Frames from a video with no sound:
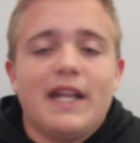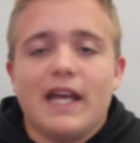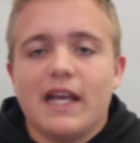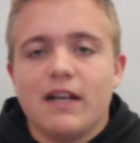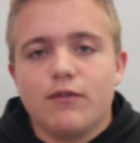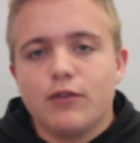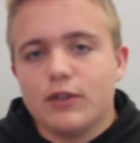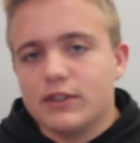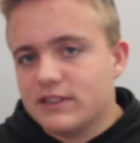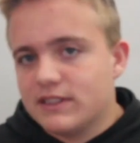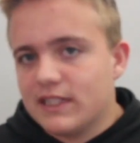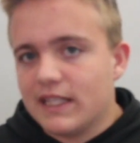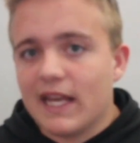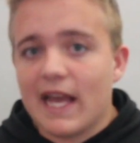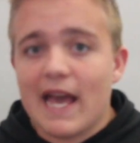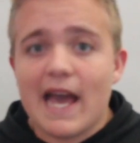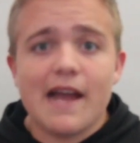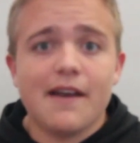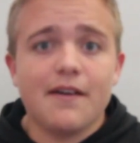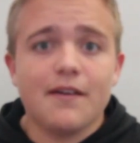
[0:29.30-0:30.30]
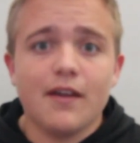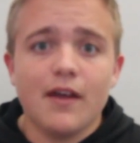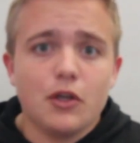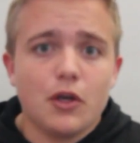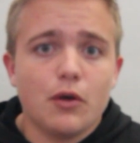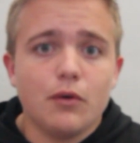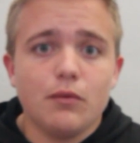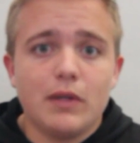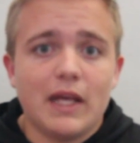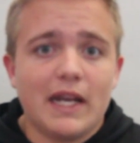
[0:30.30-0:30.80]
influencing, and you
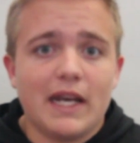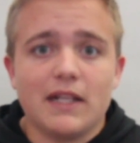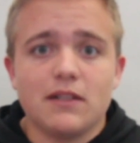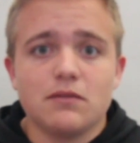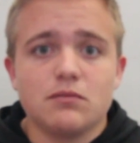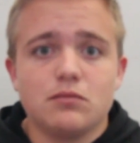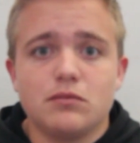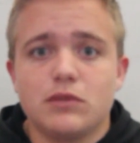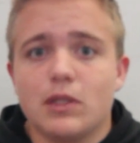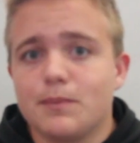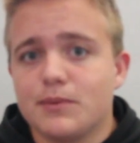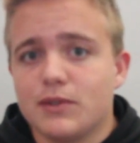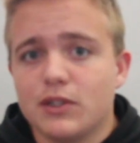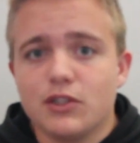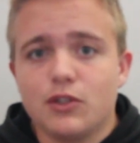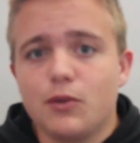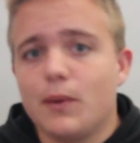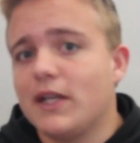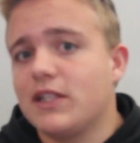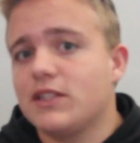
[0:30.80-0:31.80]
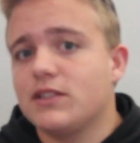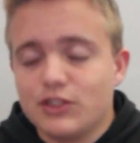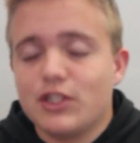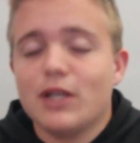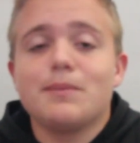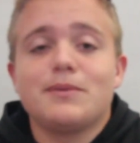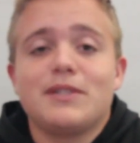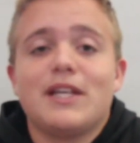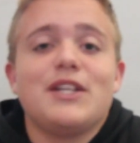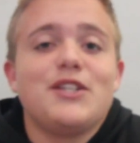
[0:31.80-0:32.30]
know, getting tips
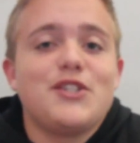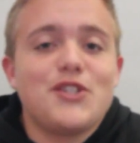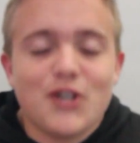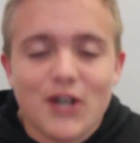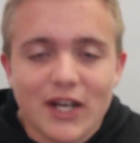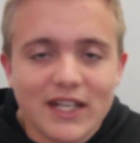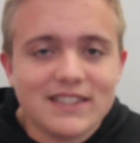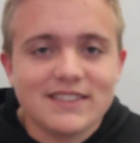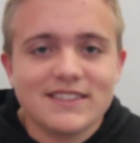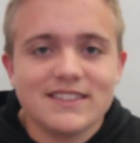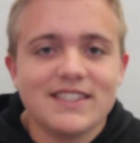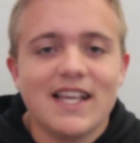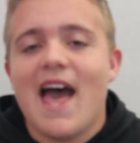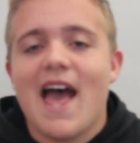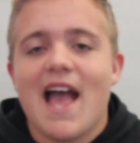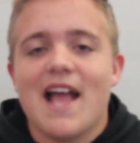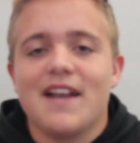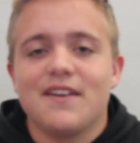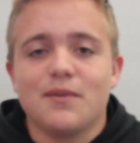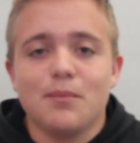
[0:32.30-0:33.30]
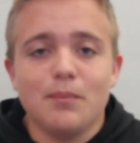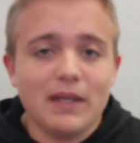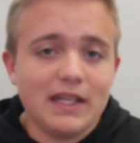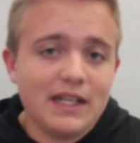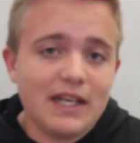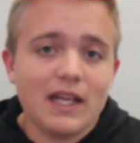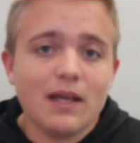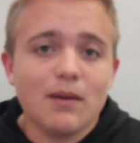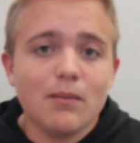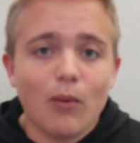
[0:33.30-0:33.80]
and tricks and
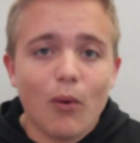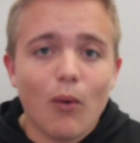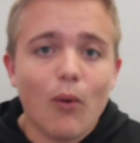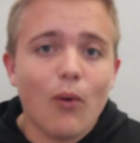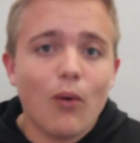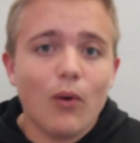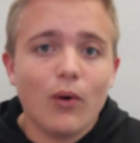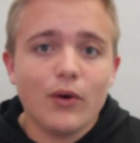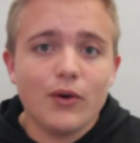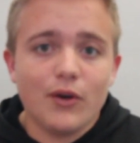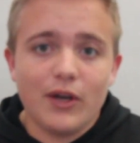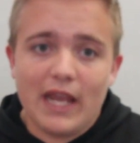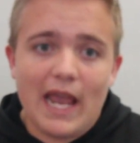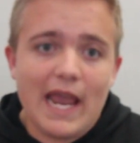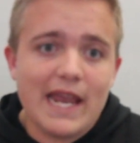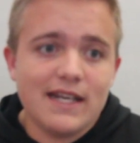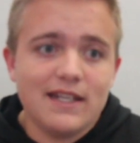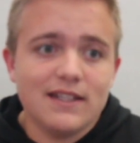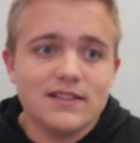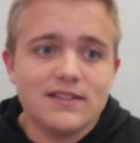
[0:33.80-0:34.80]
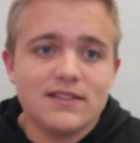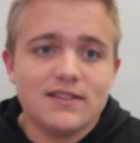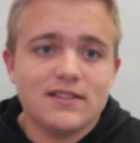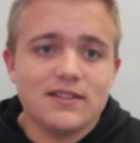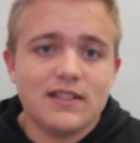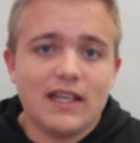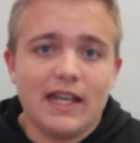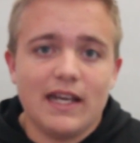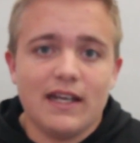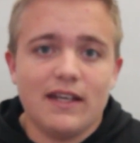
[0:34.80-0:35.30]
meeting more
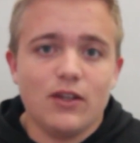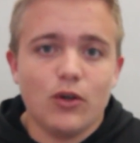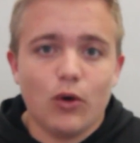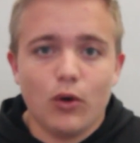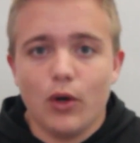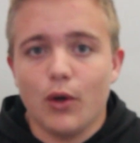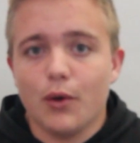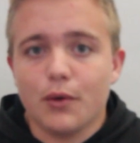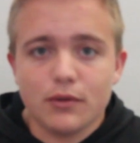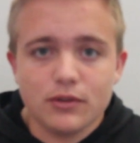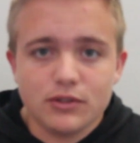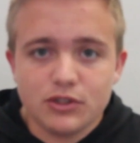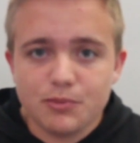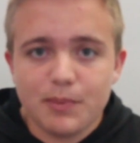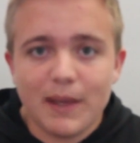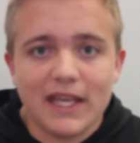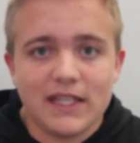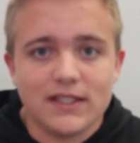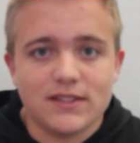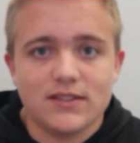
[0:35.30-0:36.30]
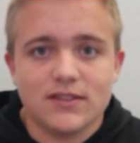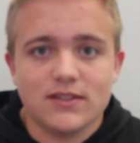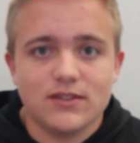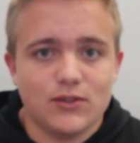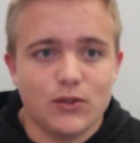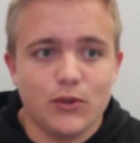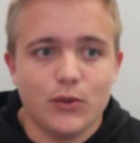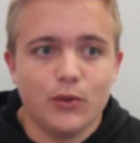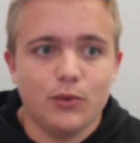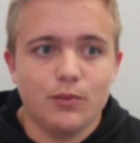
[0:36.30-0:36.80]
creators in your local space,
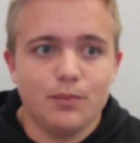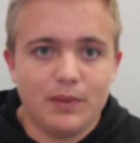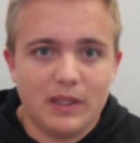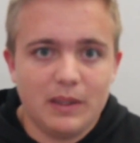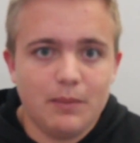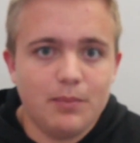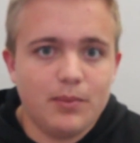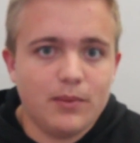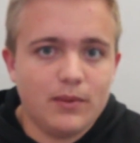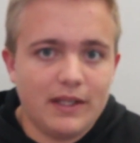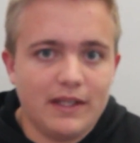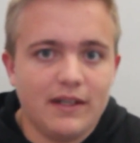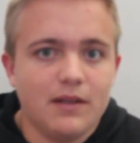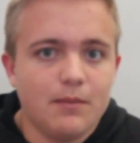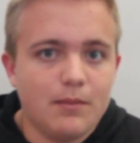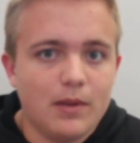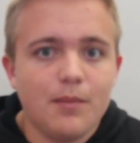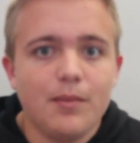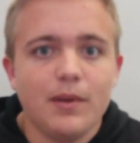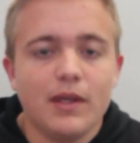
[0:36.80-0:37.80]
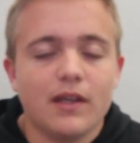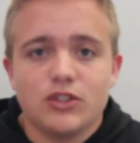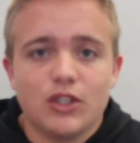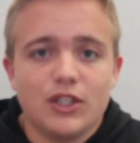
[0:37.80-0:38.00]
so people in Namibia.